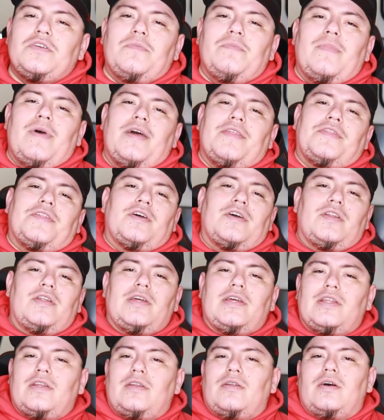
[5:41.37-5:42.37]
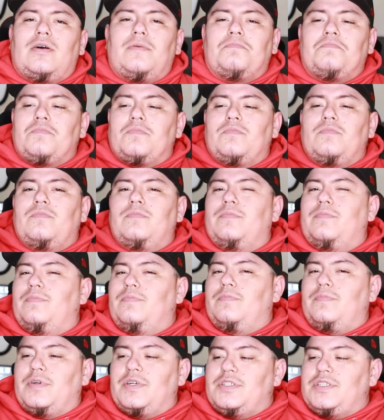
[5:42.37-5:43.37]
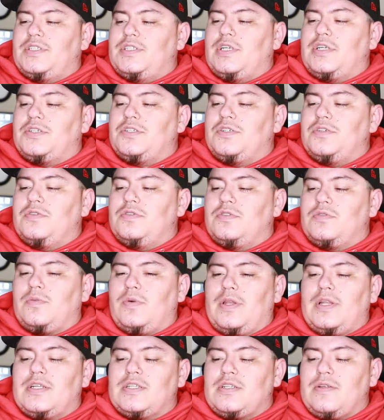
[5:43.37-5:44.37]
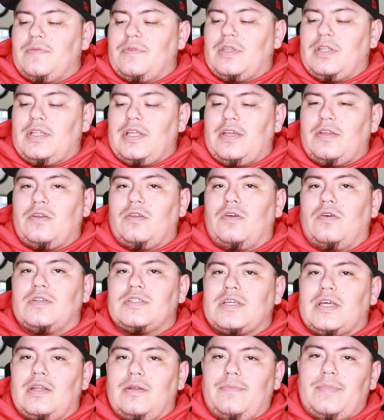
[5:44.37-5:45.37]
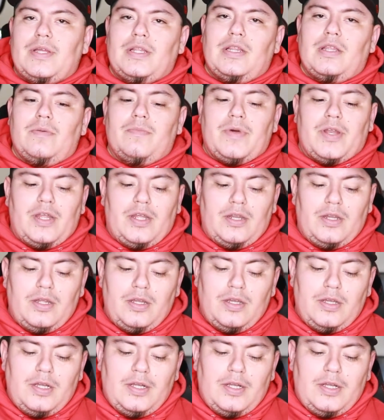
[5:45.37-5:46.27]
method in, purchasing shoes when it's something that, you know, it's going to be limited?